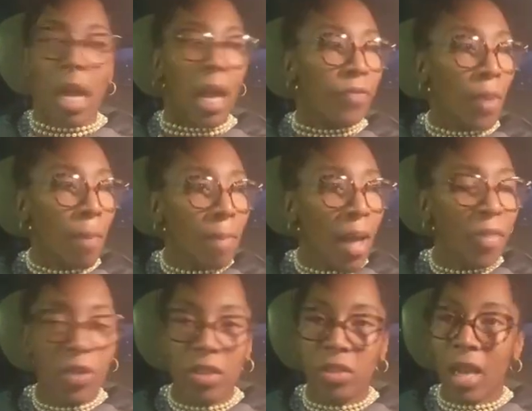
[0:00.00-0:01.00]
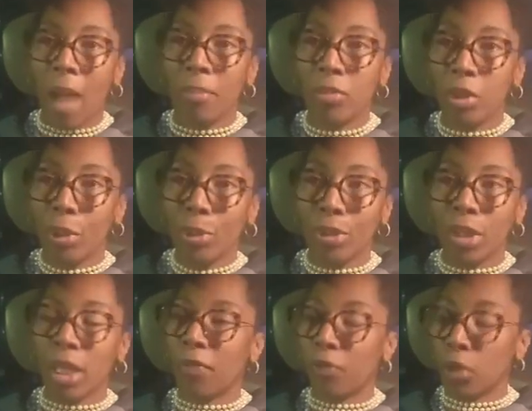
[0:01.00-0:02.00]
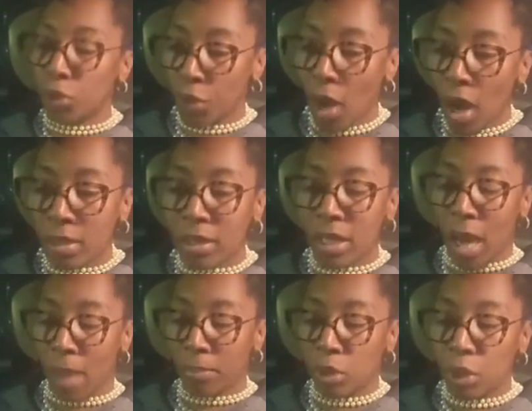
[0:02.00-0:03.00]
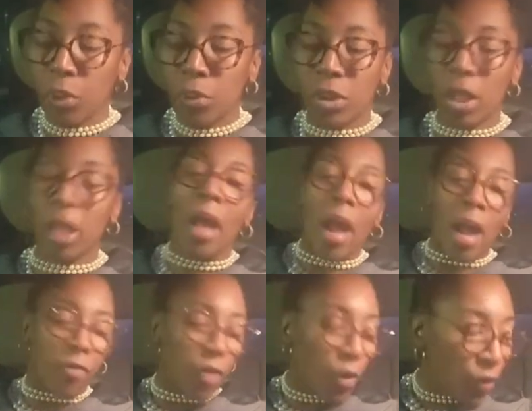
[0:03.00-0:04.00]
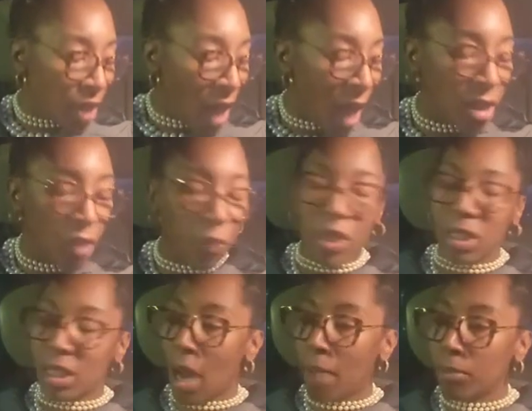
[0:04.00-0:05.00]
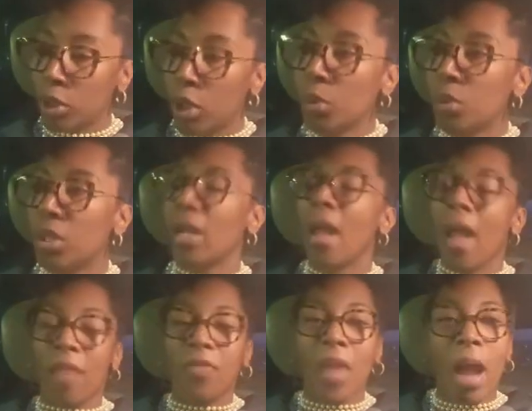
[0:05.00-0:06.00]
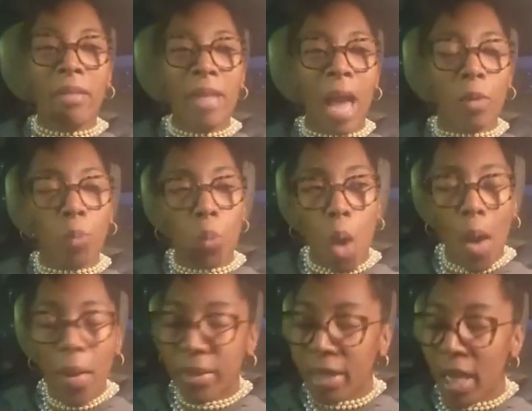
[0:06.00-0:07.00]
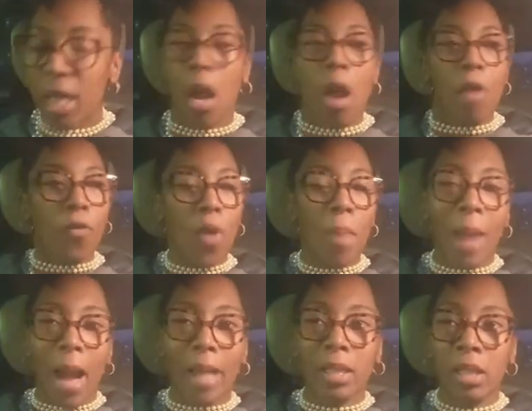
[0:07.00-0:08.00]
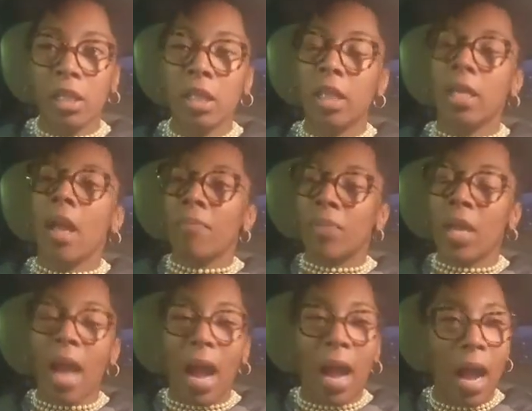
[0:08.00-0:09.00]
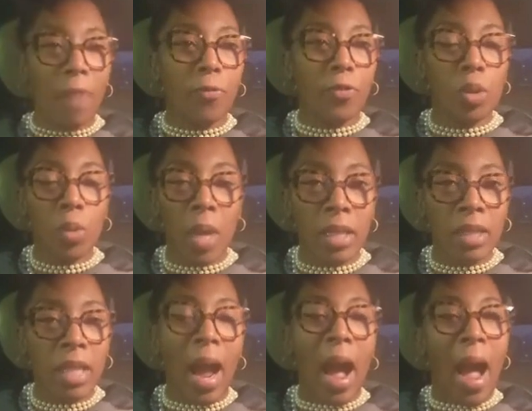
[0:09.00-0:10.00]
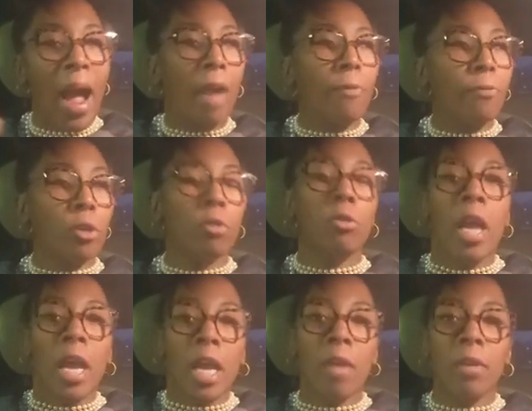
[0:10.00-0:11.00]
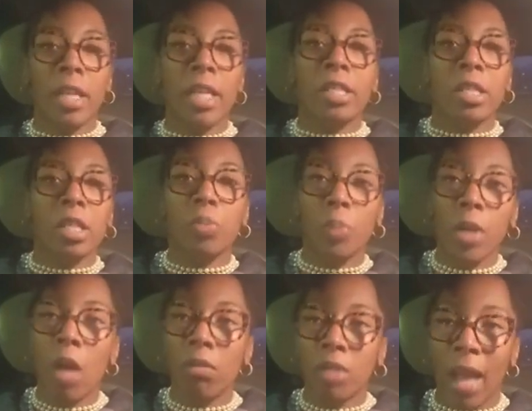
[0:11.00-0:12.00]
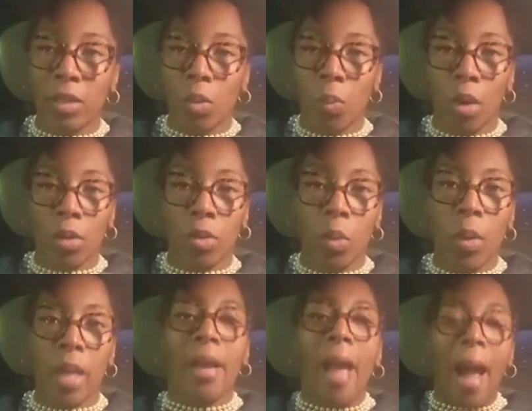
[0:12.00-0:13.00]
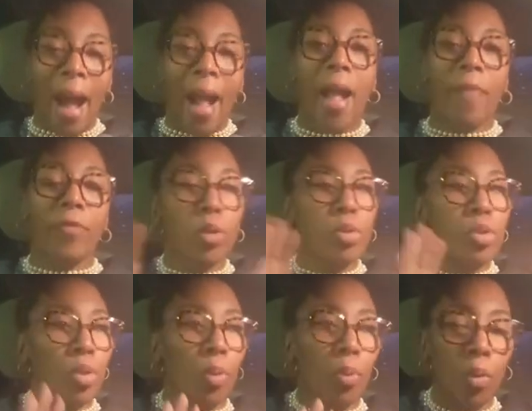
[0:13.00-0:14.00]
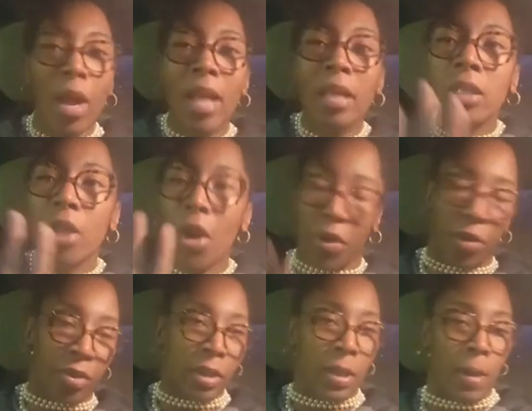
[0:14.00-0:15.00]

if the methods that I'm using, if the drugs that I'm using, if the philosophies that I'm using, if they are not working for my good, then I have to, and I have to, here it is, since we don't like the word quit, I have to surrender